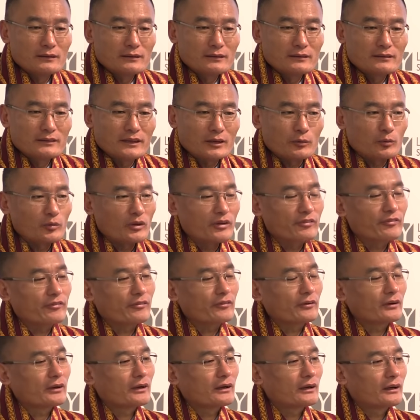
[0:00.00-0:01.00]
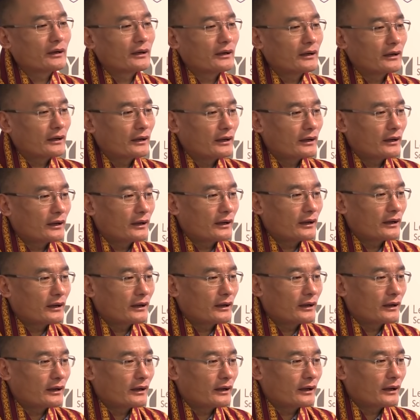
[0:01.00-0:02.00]
that if
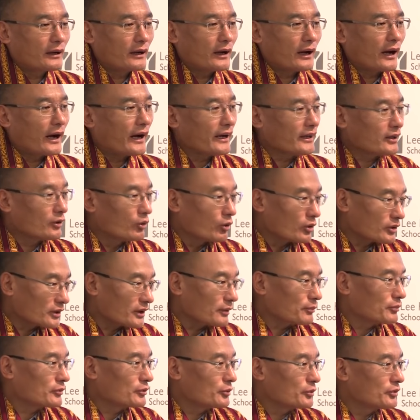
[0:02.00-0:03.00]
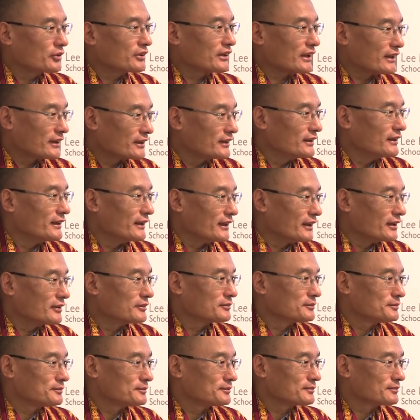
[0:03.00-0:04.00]
I got up too suddenly,
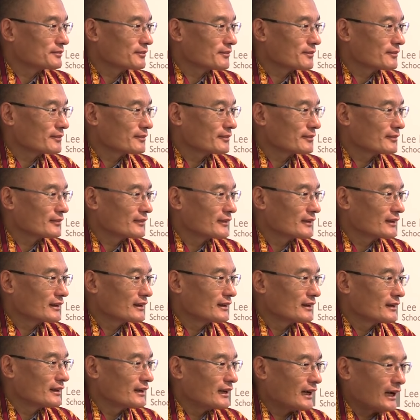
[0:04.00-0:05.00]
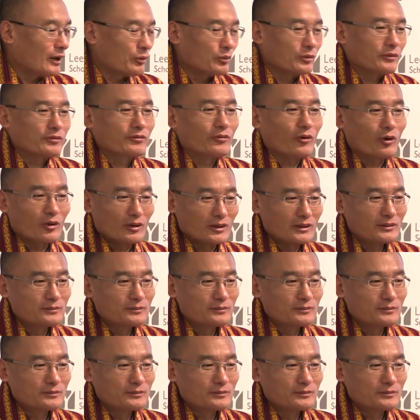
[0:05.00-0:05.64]
I would fall.